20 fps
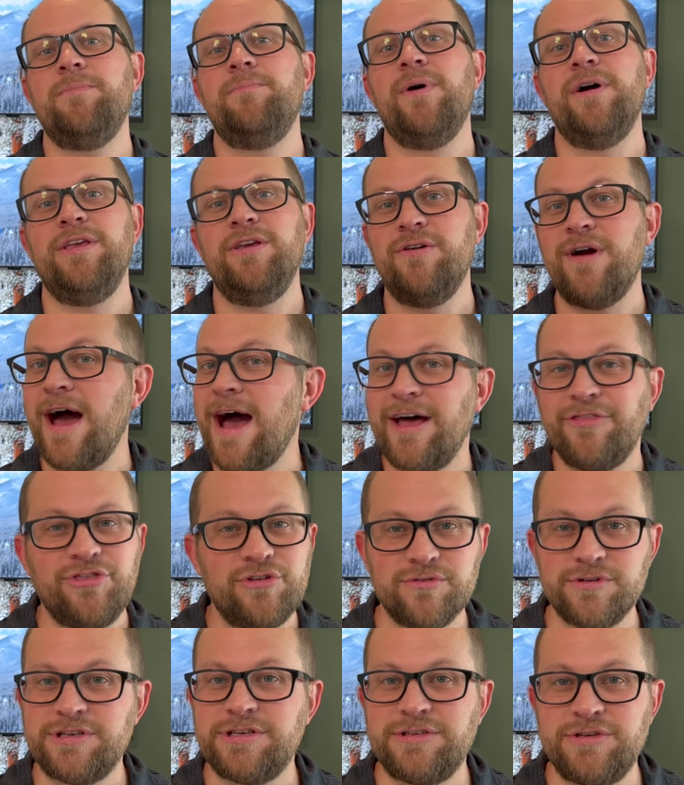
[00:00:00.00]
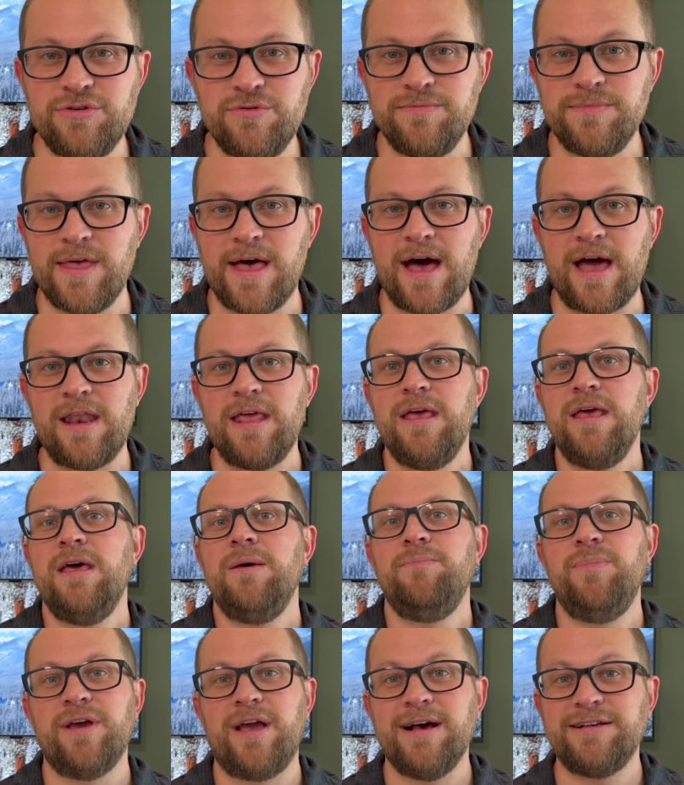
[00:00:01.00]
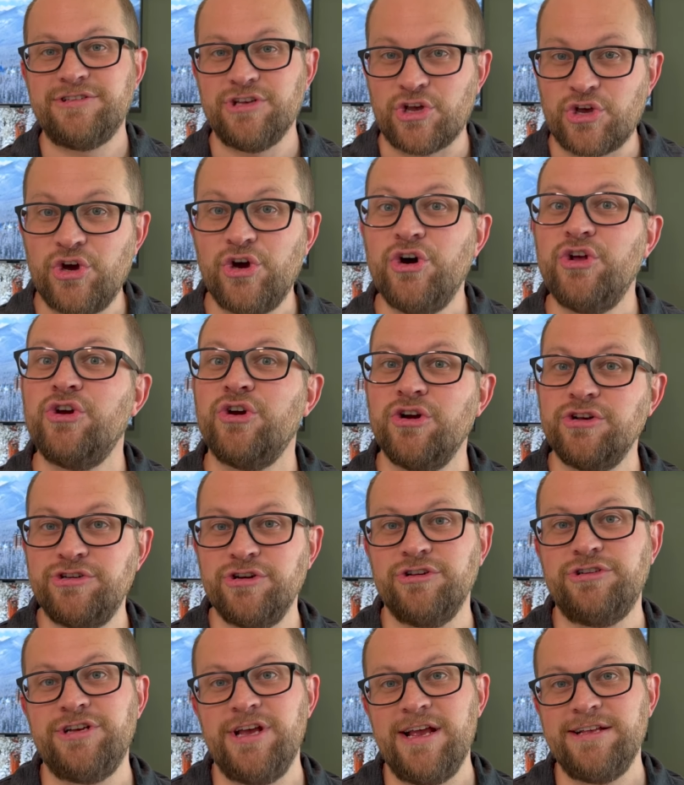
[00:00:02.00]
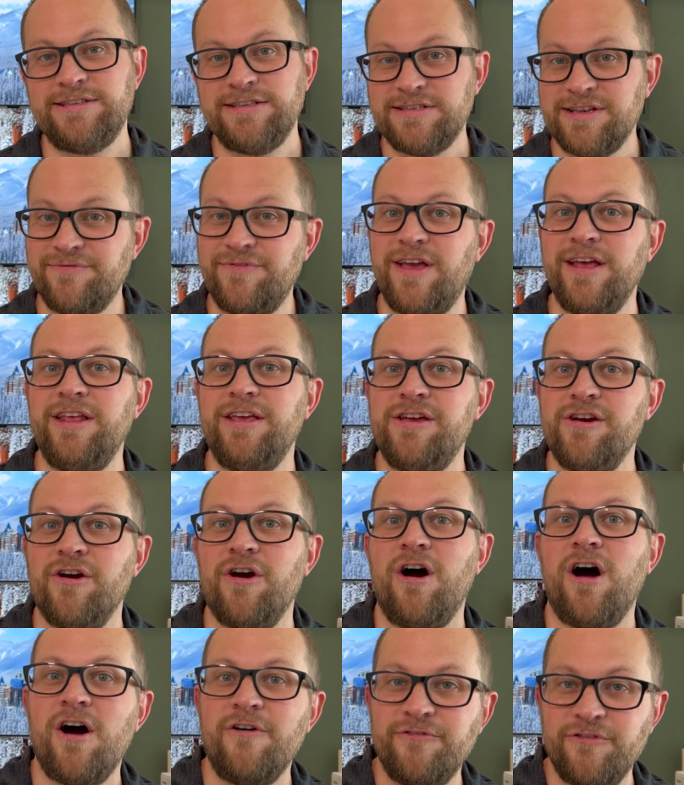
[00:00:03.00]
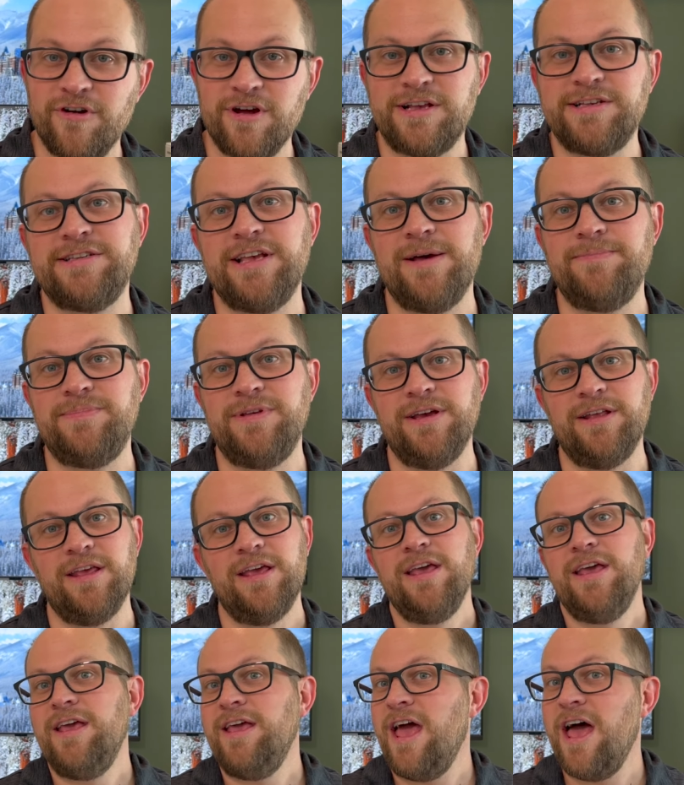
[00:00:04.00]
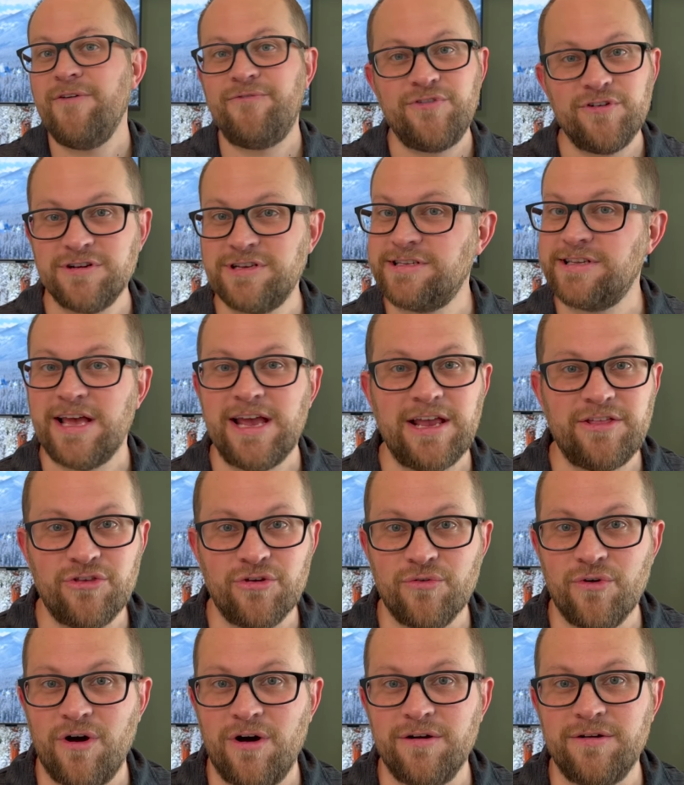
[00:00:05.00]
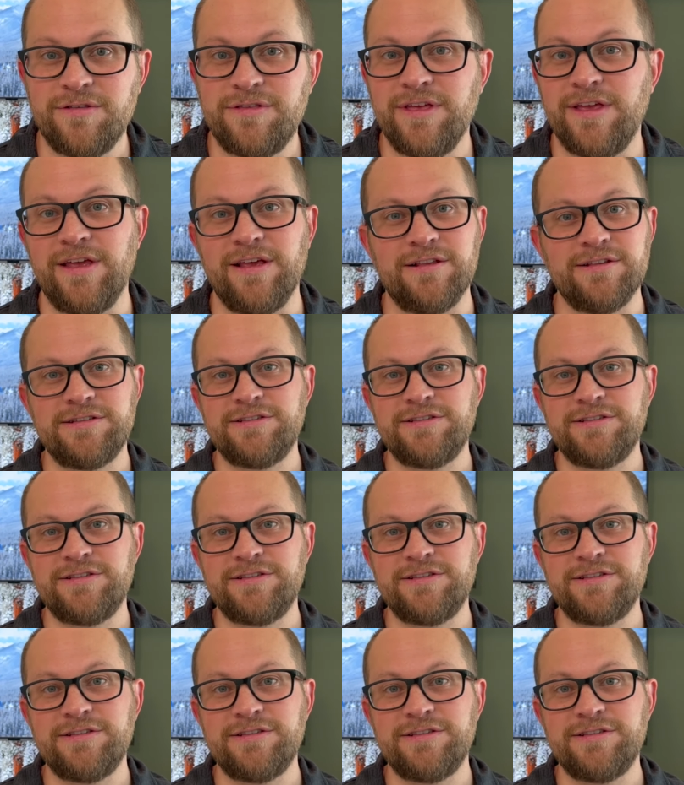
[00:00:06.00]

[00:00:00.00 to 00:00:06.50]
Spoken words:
but you have to assume that because it could hurt your chances of getting your offer accepted if you're saying the wrong things.